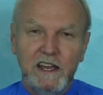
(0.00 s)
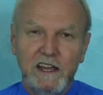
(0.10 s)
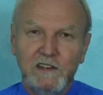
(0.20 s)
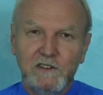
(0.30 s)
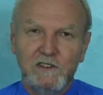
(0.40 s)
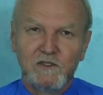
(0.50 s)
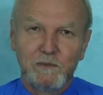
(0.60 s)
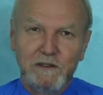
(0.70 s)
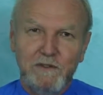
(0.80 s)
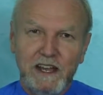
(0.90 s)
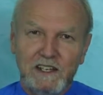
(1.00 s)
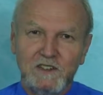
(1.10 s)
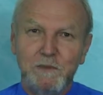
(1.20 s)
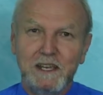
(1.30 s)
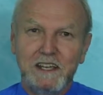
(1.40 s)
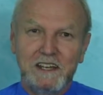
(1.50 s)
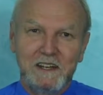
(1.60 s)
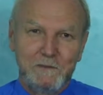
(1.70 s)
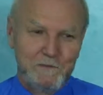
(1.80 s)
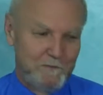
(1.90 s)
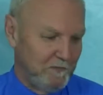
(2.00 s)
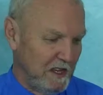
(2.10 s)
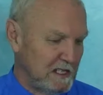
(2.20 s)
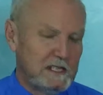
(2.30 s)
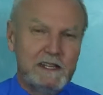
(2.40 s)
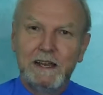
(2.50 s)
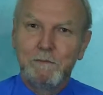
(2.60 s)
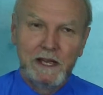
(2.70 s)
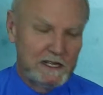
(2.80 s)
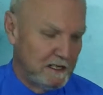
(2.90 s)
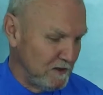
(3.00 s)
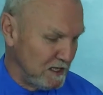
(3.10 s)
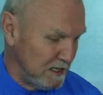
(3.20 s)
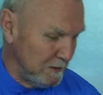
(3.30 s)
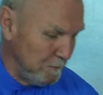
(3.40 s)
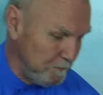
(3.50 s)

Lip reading: enters my vast being. Isn't that magnificent?